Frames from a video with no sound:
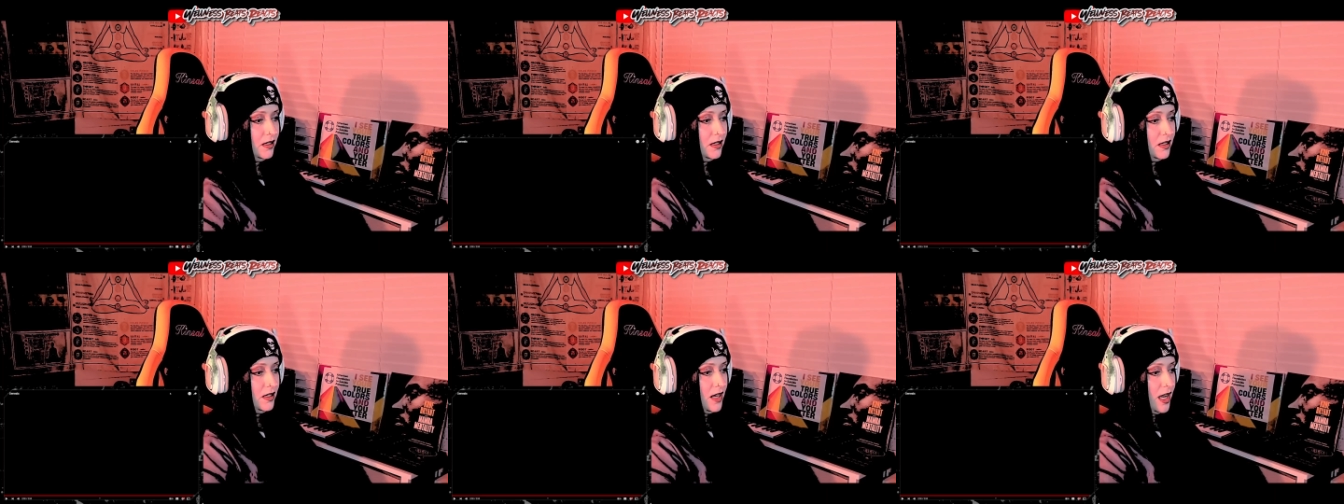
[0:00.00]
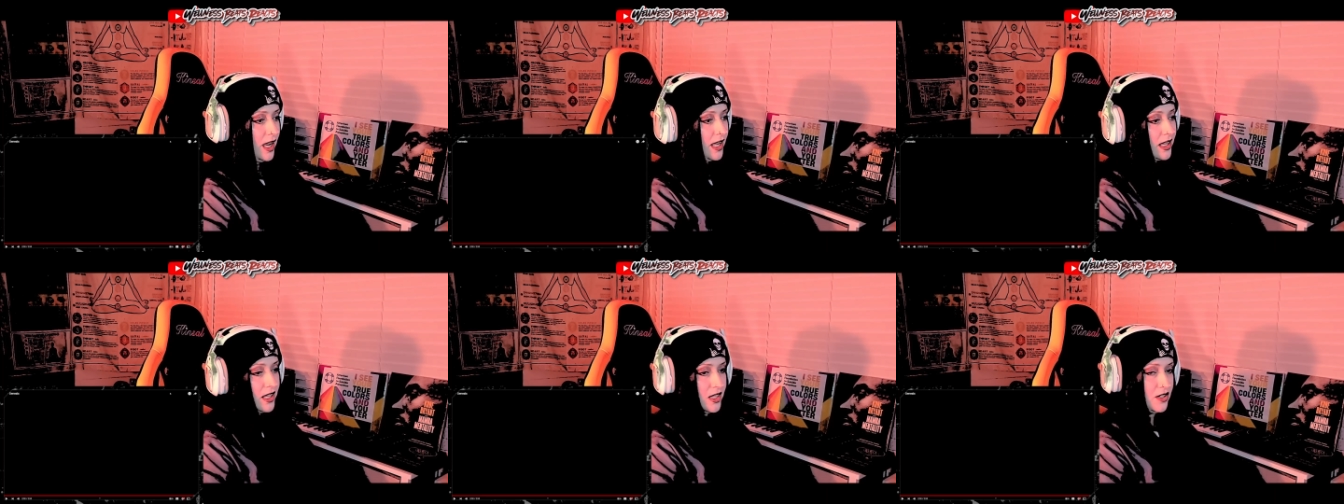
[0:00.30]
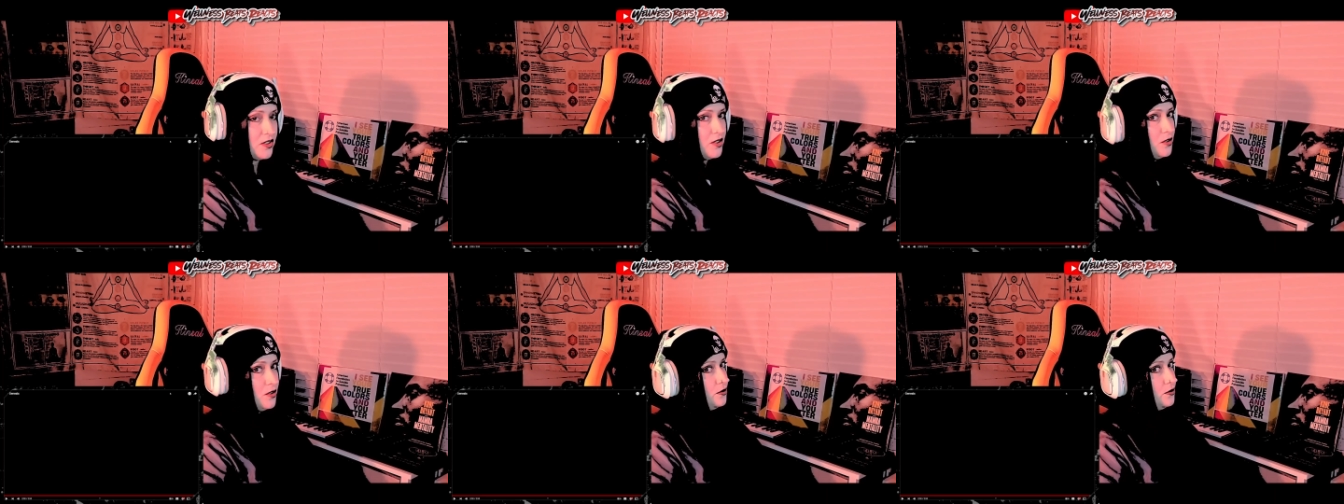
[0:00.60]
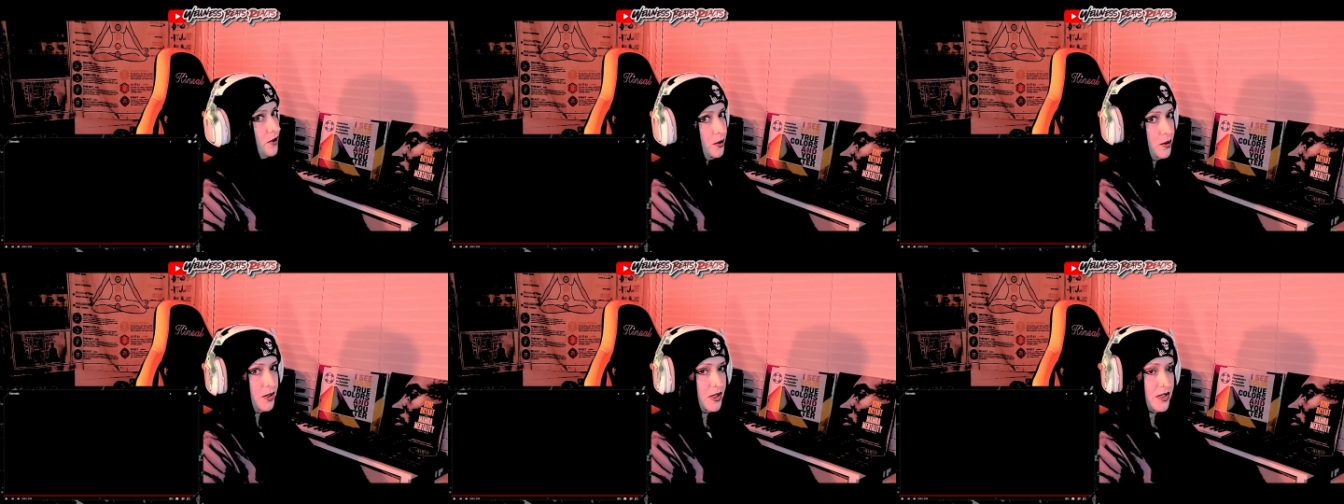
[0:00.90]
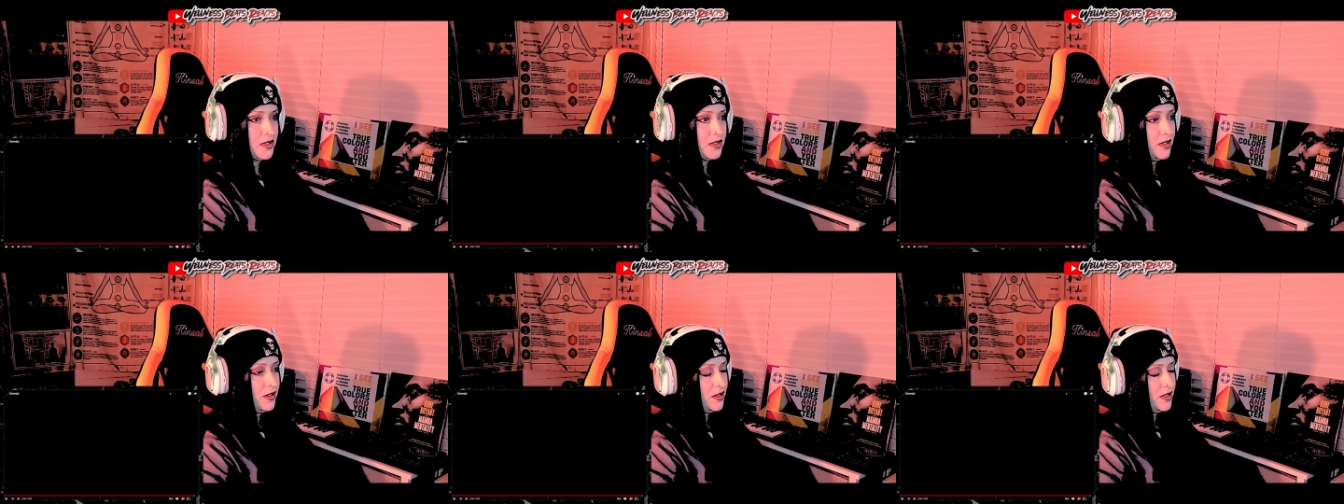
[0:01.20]
I get too focused
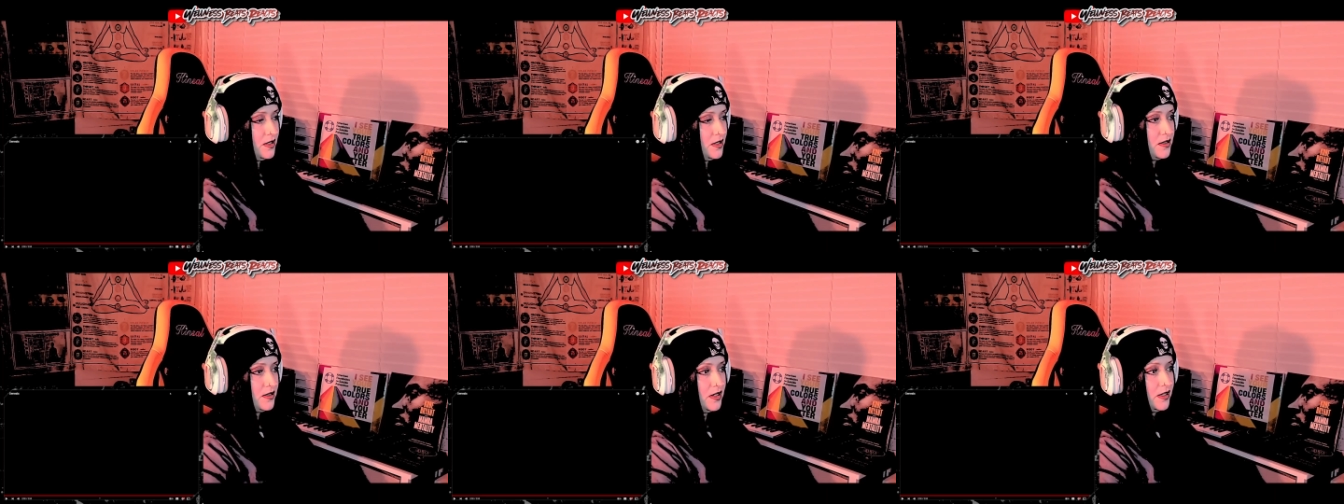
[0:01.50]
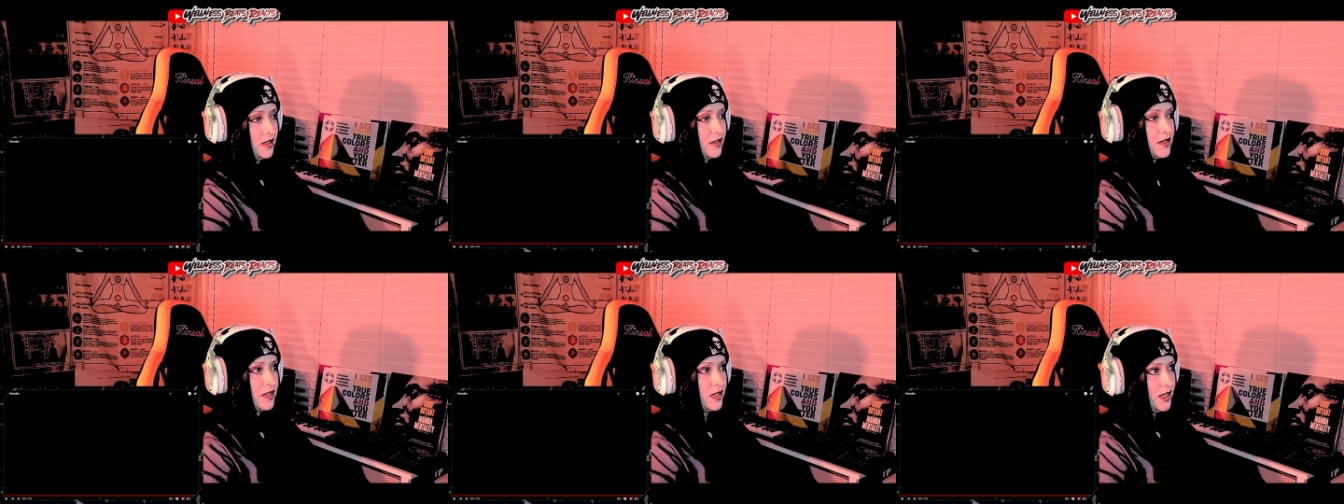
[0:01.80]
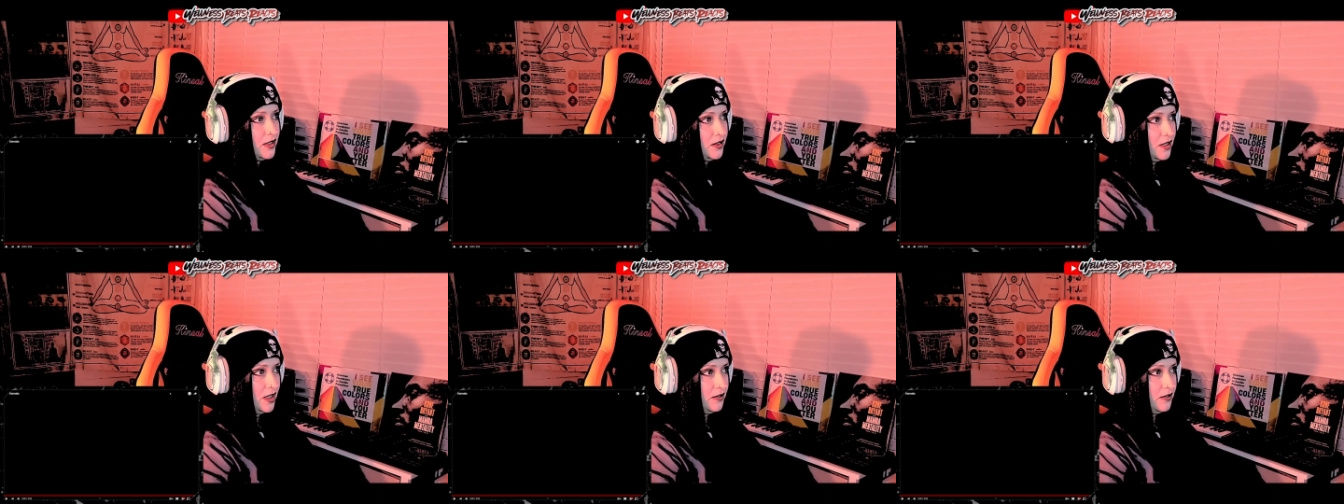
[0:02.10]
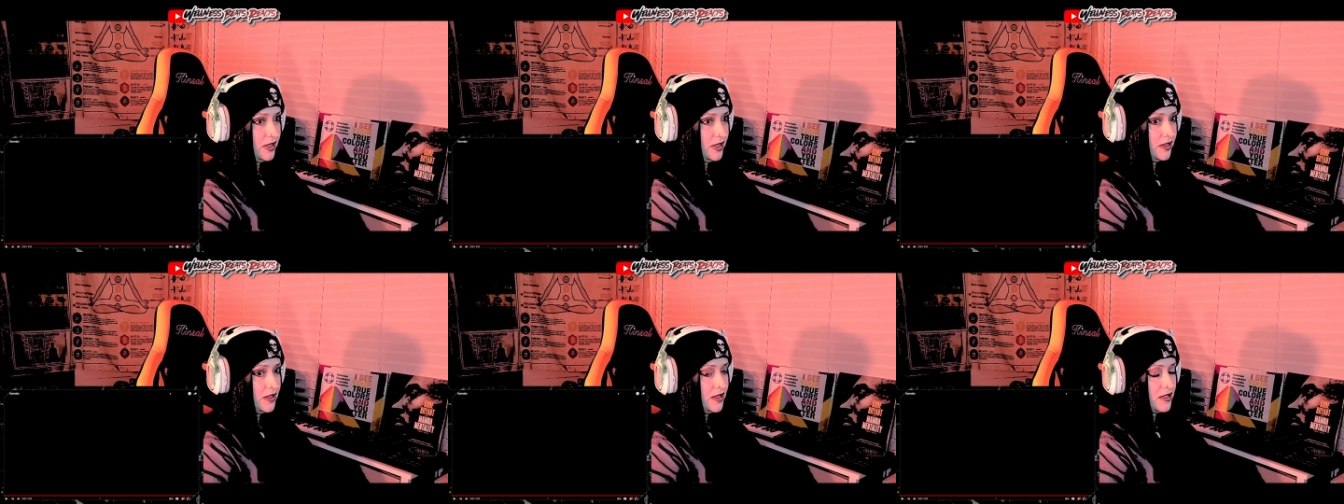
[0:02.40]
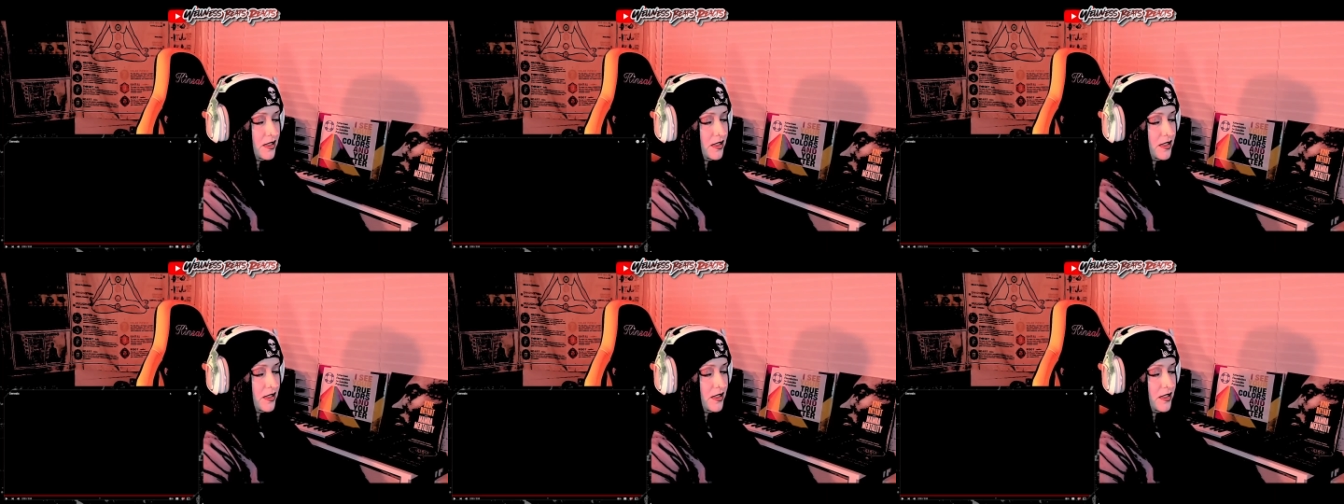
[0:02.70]
on these songs that I love like this.